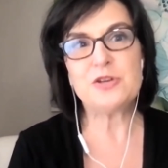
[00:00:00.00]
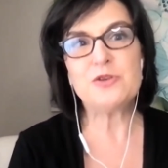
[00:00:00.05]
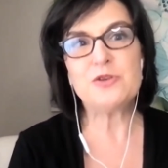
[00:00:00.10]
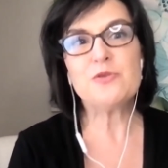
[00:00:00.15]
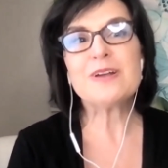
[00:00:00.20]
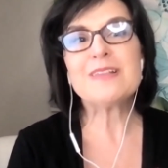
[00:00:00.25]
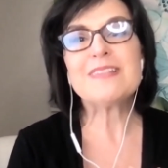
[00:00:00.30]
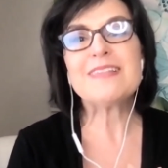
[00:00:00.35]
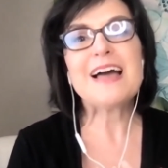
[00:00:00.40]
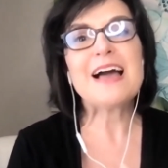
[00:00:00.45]

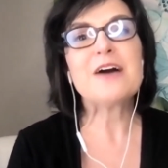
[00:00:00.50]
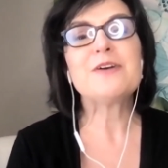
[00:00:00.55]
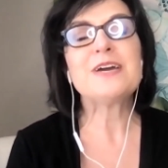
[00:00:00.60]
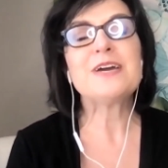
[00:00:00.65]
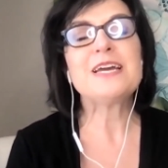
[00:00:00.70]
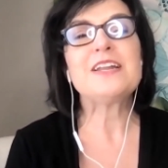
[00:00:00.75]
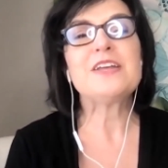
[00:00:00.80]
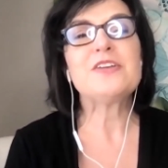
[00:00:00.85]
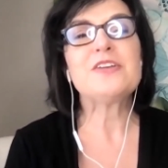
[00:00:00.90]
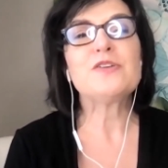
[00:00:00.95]
You are
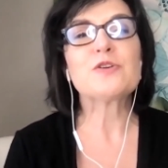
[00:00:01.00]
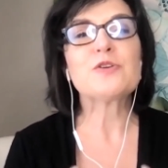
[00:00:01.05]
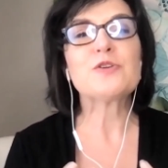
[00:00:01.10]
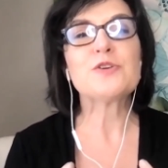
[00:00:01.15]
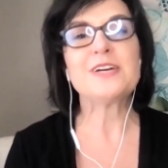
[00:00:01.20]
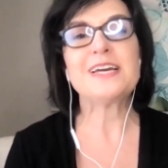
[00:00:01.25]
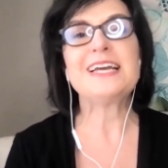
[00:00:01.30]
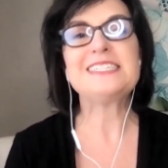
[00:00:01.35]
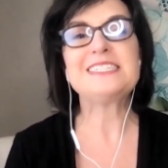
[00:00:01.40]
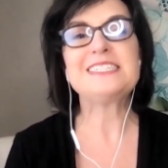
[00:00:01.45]
allowing your
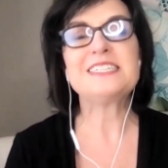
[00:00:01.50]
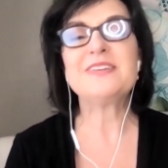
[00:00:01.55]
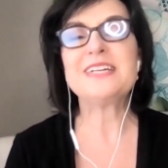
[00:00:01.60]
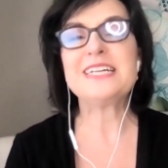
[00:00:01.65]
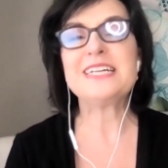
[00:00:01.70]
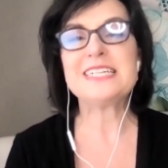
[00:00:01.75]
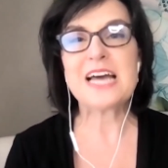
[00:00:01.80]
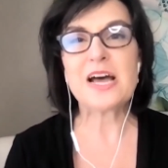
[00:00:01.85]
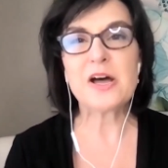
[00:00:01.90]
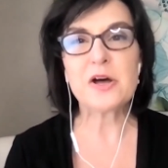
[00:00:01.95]

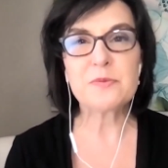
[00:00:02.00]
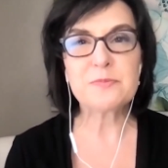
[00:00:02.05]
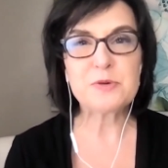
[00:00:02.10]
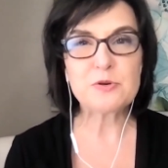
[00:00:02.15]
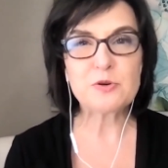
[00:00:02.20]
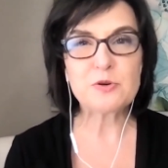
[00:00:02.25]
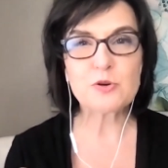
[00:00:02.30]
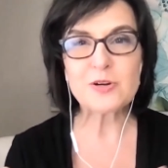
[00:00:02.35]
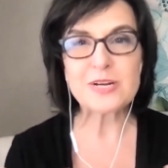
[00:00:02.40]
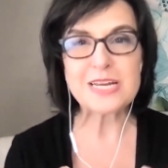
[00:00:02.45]
creativity to help
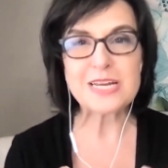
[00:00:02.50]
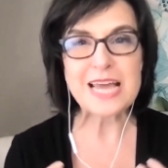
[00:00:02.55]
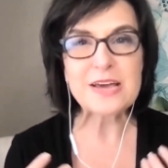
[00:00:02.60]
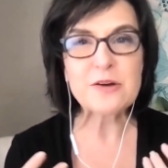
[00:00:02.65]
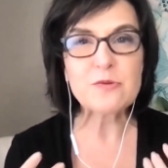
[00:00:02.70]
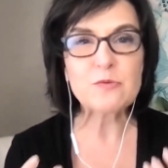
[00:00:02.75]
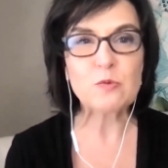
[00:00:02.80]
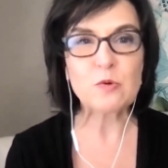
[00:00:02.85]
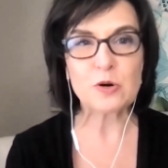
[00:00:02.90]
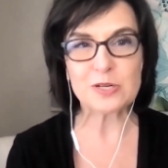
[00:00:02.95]
you
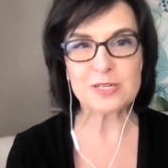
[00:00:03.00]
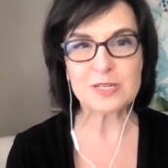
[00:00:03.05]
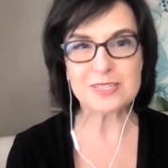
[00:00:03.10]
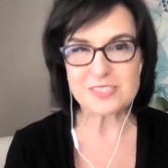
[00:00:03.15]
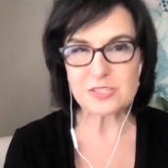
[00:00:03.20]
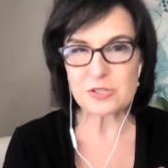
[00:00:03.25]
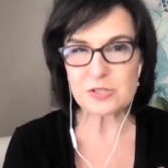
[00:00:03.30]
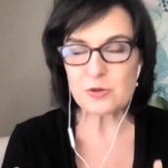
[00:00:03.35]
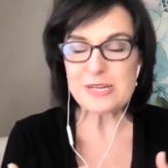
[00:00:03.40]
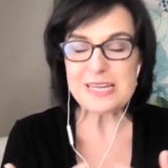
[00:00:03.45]
create
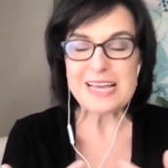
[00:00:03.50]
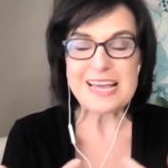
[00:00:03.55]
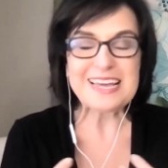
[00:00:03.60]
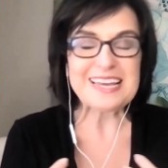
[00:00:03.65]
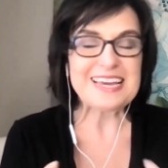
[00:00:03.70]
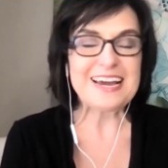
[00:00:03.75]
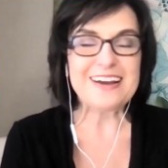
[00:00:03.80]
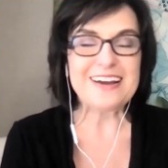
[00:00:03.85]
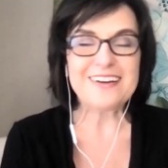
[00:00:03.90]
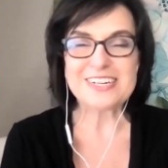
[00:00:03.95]
worlds,
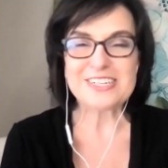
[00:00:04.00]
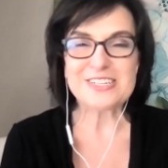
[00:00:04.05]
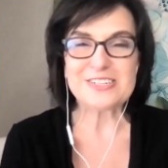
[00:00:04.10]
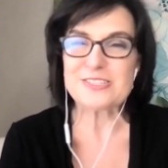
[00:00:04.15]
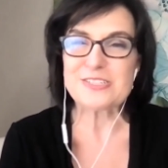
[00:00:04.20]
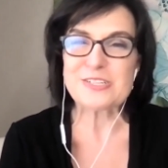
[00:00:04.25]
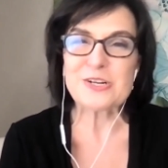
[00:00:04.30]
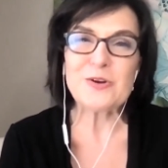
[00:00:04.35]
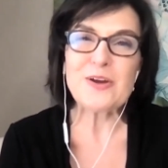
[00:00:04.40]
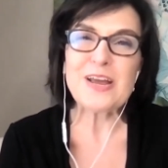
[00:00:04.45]
create
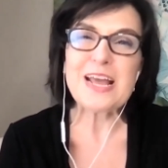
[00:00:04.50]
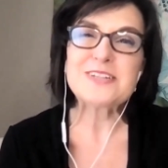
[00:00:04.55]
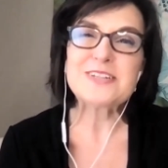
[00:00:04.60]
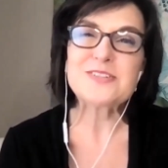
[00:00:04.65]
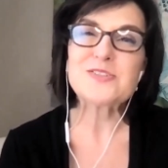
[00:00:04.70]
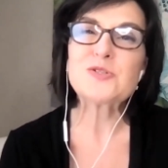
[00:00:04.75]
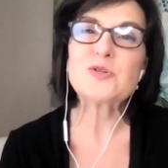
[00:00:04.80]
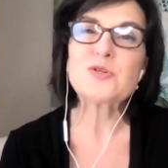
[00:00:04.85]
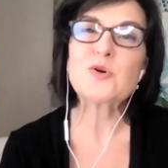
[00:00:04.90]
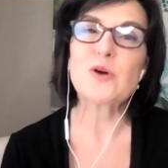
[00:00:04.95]
characters,
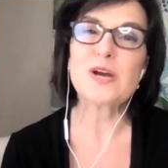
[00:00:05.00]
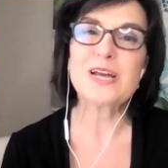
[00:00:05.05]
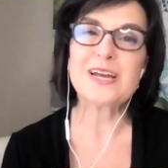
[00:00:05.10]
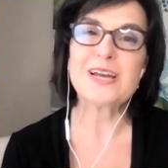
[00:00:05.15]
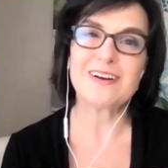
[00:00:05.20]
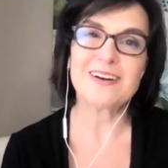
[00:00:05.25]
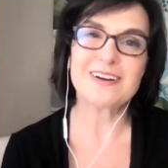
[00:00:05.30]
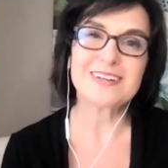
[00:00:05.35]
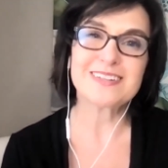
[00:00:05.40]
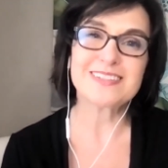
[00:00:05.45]
create
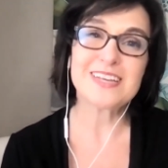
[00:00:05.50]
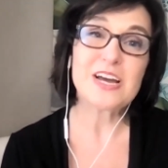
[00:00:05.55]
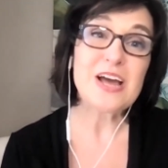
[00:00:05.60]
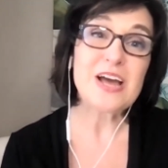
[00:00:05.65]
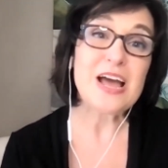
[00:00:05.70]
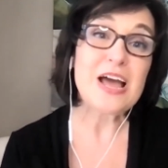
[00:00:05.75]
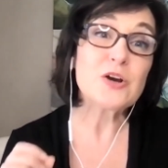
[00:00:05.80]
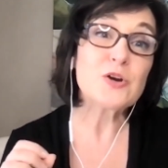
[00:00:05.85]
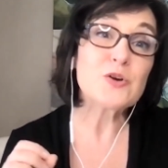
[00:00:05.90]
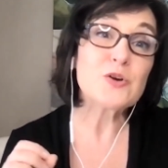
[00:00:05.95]
story arcs,
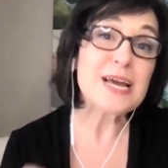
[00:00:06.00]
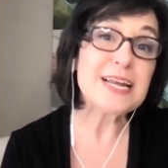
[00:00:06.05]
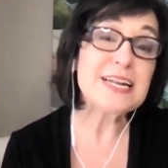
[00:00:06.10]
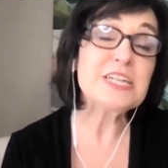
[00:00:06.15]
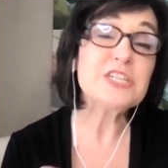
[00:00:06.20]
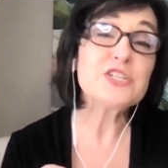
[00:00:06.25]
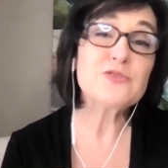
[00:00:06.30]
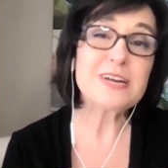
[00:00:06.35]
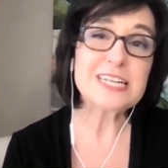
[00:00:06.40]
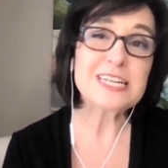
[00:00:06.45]

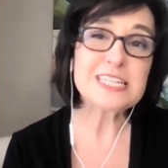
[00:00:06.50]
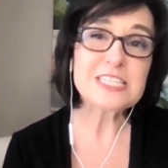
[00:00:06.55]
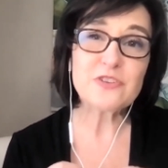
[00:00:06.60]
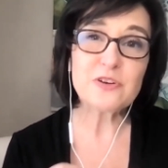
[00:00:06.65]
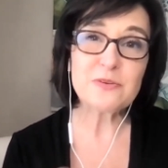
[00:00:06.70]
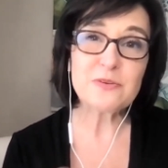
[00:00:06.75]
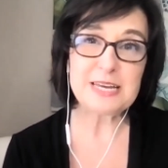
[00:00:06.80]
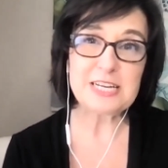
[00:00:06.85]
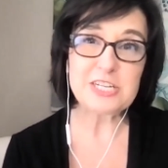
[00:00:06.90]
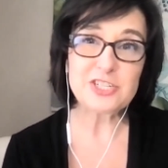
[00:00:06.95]
create a
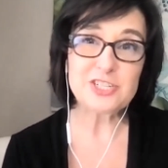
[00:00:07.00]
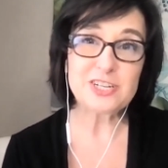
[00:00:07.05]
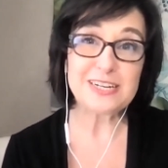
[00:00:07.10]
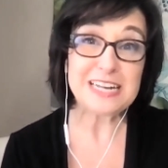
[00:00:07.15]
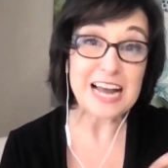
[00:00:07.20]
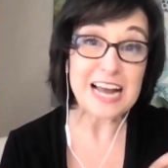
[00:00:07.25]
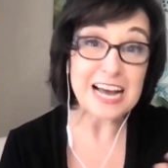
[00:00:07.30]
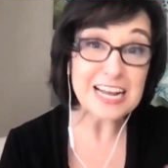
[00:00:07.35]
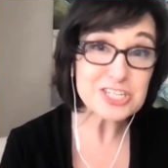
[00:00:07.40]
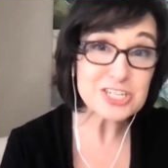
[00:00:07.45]

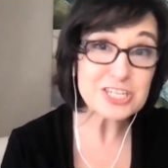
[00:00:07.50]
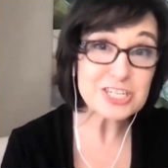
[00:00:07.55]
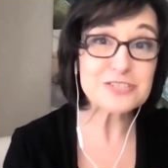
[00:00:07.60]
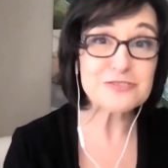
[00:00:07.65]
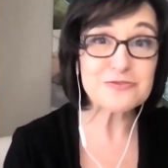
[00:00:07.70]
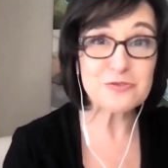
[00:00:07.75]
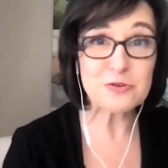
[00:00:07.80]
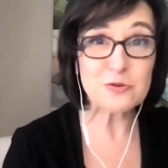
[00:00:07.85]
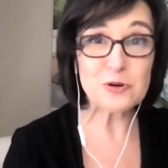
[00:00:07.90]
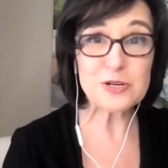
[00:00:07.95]
transformation, not
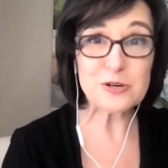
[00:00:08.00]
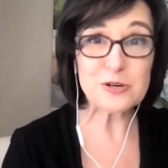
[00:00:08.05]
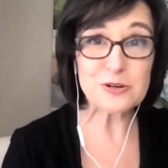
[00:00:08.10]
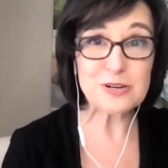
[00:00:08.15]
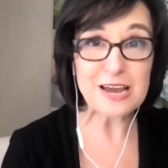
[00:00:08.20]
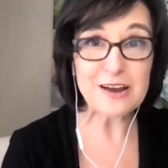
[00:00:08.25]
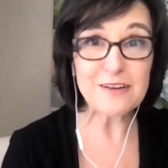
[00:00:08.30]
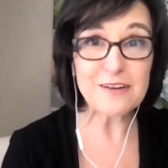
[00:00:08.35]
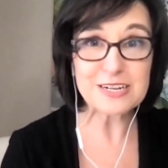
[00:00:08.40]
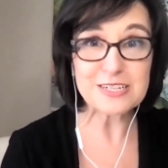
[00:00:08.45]
just for your
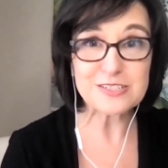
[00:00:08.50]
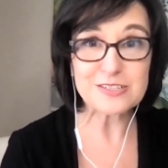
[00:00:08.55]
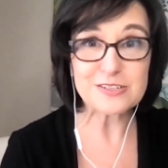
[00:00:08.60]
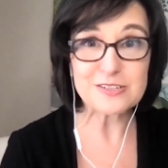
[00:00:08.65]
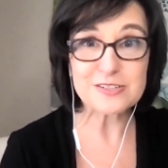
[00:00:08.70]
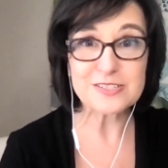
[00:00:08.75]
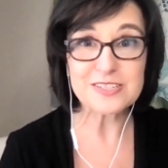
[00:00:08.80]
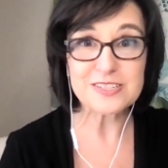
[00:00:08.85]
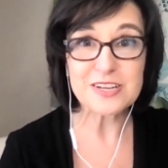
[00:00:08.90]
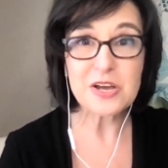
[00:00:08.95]

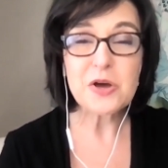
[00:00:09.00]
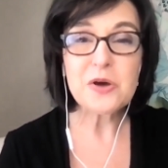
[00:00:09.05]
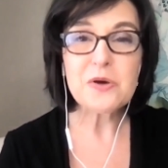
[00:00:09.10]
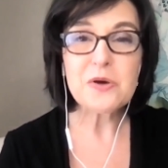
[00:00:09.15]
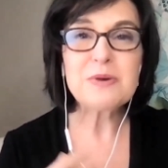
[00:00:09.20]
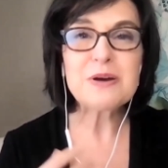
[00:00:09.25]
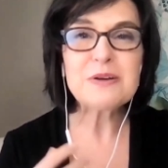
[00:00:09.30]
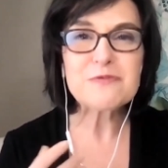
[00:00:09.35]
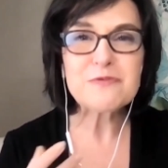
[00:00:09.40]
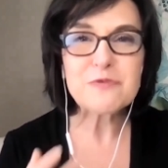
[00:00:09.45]
characters,
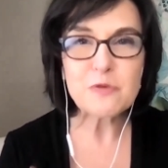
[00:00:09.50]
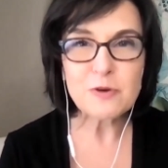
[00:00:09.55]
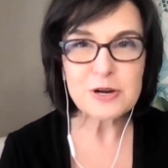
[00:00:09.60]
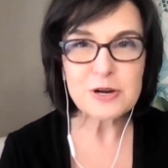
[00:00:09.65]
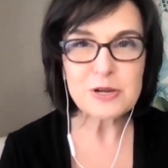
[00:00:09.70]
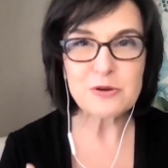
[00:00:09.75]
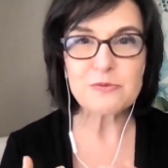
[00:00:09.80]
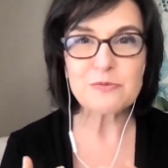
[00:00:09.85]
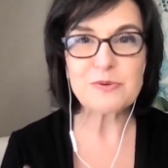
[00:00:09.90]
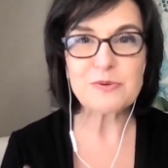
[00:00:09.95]
but
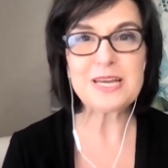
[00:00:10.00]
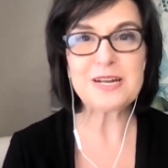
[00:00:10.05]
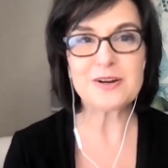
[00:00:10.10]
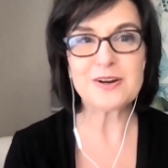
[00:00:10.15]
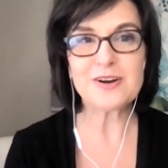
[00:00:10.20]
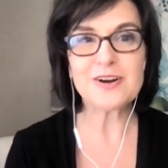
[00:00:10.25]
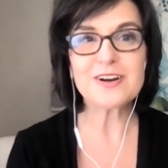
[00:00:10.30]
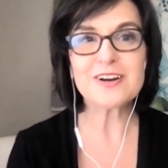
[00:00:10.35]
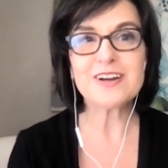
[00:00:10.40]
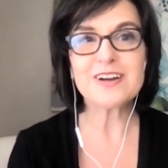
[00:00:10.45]
for your
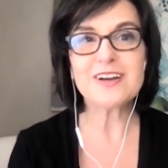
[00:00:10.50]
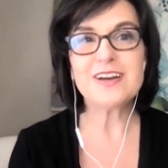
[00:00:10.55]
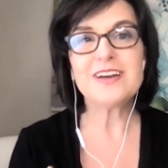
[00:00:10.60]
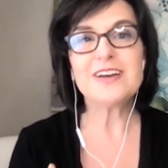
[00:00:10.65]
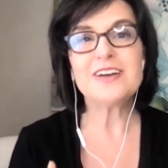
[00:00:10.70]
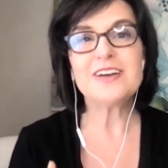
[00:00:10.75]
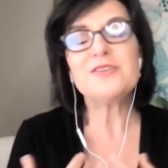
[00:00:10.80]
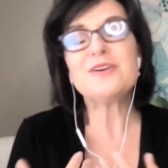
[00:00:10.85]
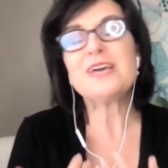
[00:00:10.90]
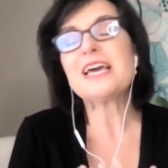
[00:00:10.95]
reader.
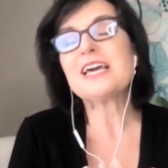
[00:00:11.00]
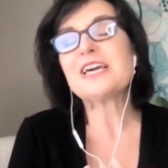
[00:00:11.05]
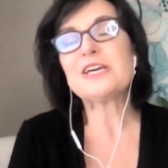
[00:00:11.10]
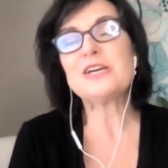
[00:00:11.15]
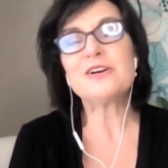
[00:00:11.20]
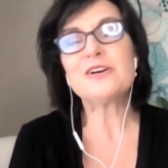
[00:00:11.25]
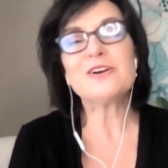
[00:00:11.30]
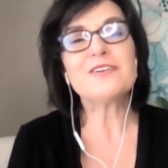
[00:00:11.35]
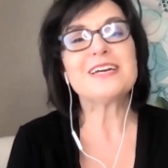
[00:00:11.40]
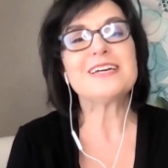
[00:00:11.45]
You get
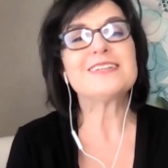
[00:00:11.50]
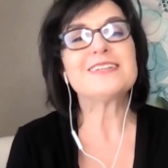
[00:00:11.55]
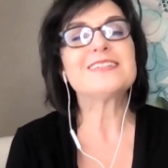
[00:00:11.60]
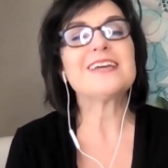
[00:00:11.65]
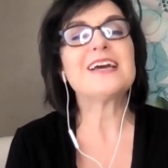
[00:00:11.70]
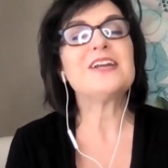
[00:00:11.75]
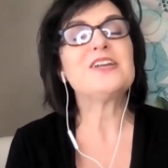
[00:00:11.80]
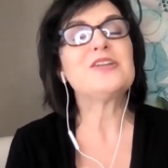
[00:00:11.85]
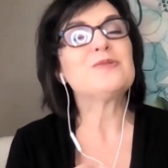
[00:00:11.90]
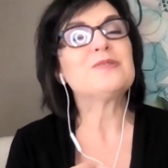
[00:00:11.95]

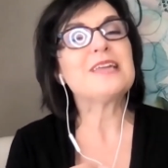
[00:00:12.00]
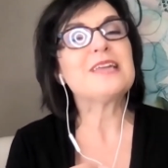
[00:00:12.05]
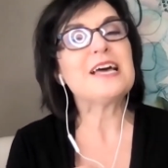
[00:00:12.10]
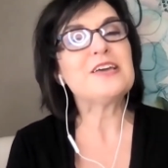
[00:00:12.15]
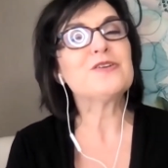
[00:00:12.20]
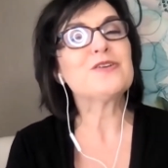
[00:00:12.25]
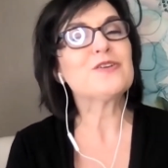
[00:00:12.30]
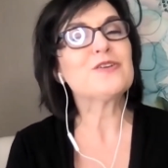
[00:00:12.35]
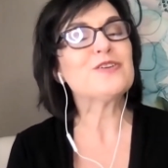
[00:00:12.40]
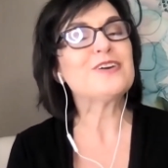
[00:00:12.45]
curious and you
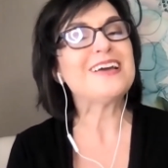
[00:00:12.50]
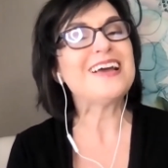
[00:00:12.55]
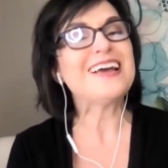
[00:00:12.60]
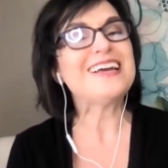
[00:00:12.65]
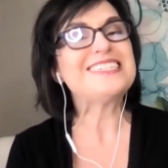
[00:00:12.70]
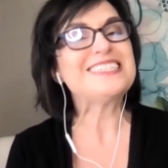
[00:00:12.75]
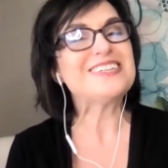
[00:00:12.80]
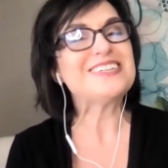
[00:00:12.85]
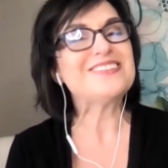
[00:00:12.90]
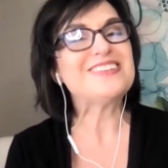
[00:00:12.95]
let your
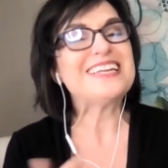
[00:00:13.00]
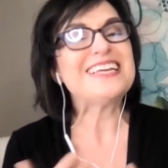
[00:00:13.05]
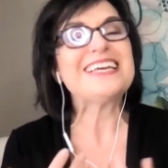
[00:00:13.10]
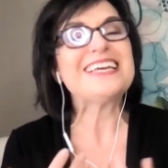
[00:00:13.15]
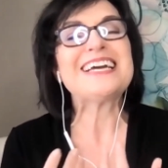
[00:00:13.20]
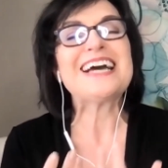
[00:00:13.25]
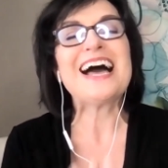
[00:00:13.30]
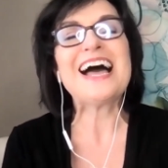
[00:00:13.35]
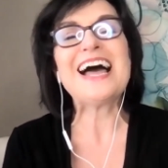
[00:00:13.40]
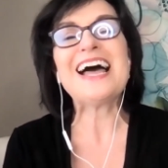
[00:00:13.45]

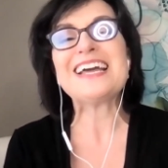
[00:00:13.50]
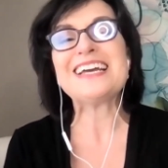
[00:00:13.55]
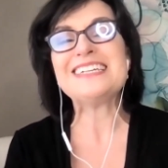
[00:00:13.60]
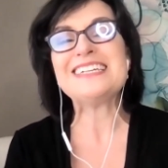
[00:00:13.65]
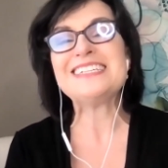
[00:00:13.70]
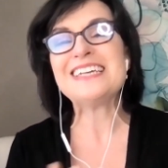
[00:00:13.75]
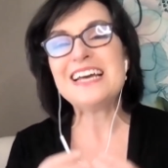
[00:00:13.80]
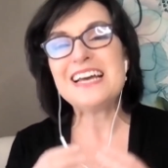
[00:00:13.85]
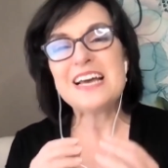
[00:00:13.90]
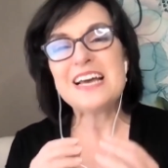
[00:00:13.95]
creativity
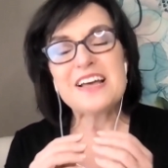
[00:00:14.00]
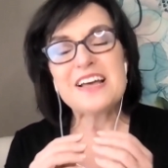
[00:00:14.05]
guide.